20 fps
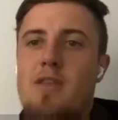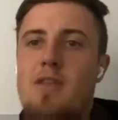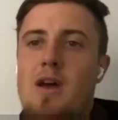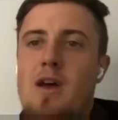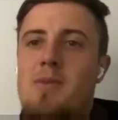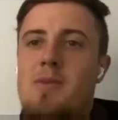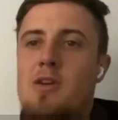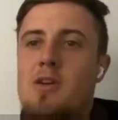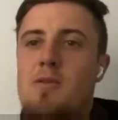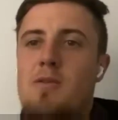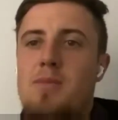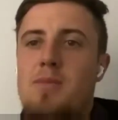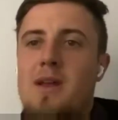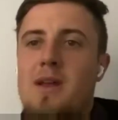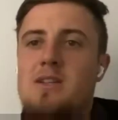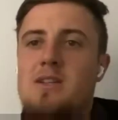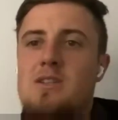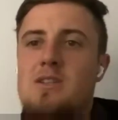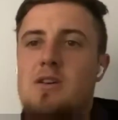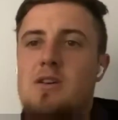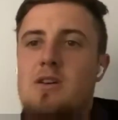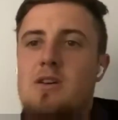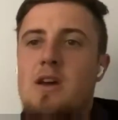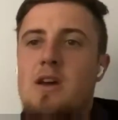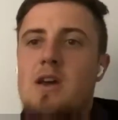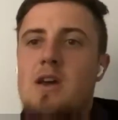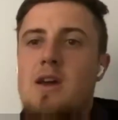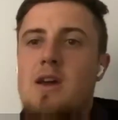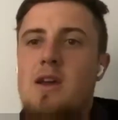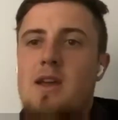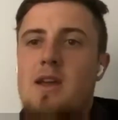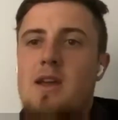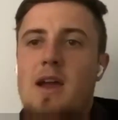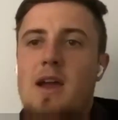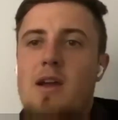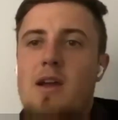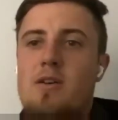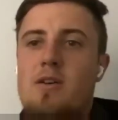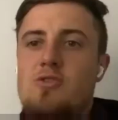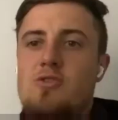that I'm in a good place to
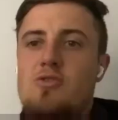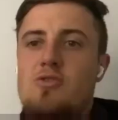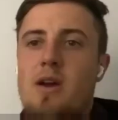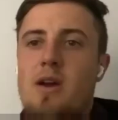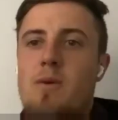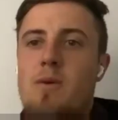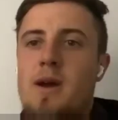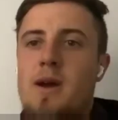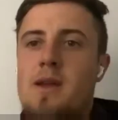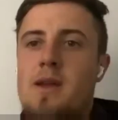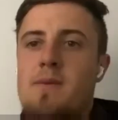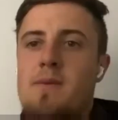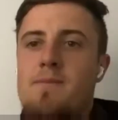get going straight away.